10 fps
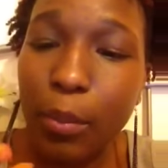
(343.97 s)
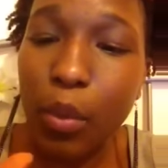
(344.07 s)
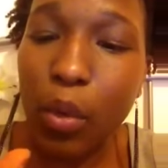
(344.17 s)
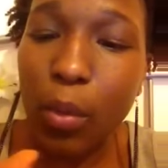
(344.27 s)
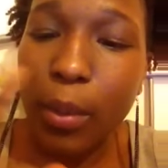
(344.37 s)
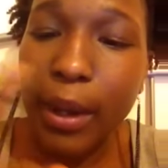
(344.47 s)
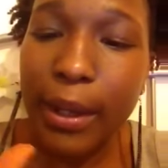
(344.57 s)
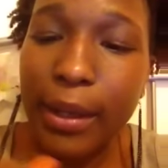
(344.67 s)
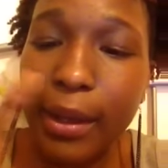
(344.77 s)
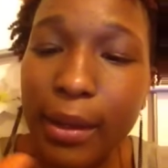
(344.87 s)
more my
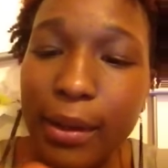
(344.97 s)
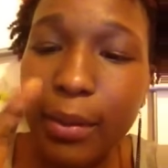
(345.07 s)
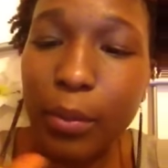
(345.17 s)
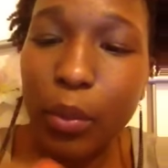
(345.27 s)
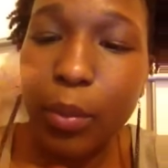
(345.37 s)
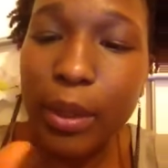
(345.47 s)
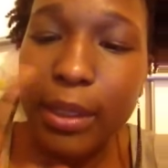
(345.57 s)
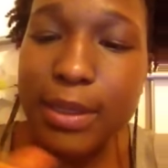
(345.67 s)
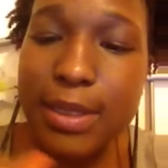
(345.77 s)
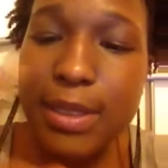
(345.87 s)
color, more
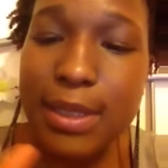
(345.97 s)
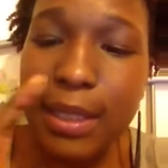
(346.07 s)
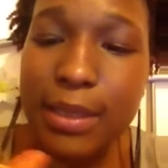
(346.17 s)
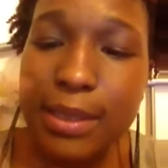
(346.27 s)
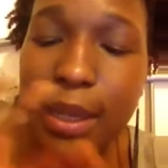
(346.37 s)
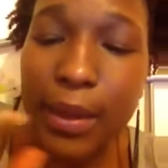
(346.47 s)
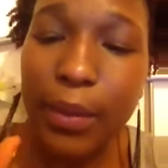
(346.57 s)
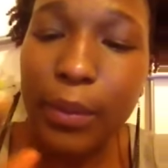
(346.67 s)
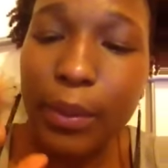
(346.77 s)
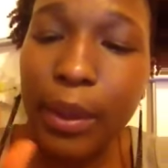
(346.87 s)
my skin
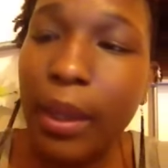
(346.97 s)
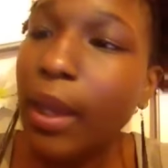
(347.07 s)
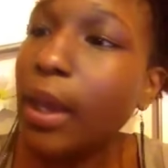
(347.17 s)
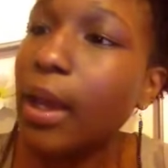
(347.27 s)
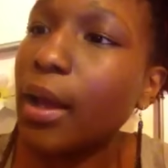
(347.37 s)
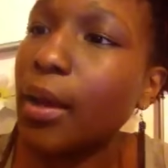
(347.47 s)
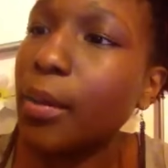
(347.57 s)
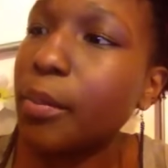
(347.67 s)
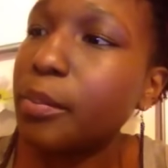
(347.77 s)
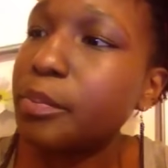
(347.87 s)
tone
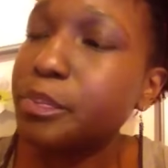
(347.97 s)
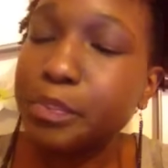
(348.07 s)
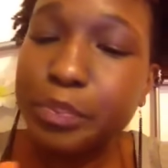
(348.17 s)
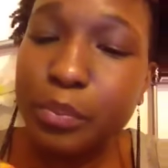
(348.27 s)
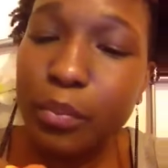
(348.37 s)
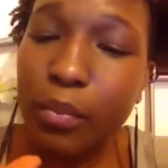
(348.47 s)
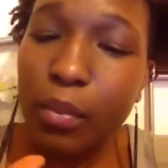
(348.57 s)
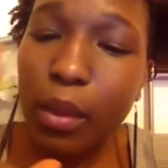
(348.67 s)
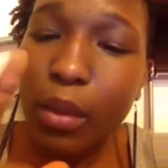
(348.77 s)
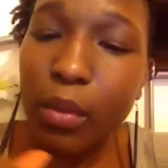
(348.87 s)
um,
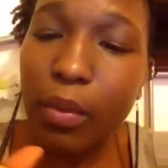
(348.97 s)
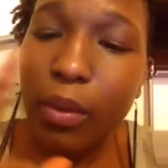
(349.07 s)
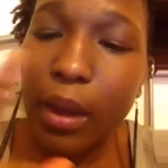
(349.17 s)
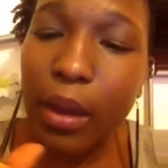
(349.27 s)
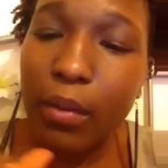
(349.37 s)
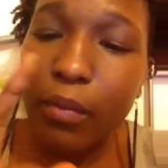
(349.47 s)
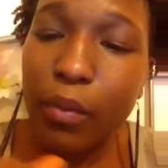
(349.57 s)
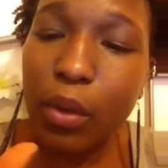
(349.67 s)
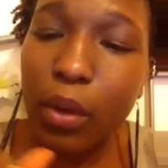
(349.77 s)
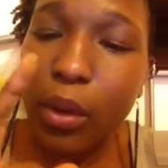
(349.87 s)
that I've
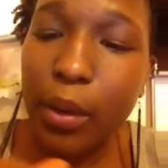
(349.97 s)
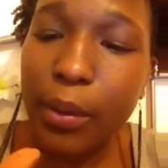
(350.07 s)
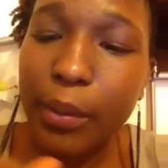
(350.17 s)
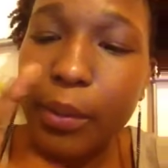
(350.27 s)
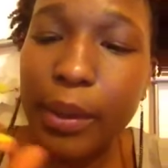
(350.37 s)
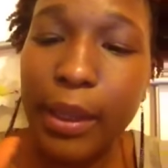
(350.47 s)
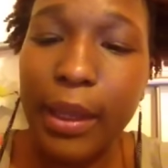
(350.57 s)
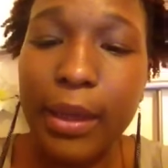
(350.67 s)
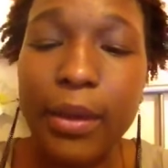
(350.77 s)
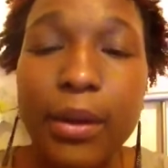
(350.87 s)
got going on
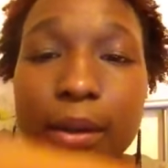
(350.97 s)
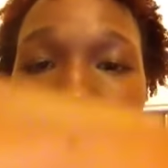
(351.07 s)
here.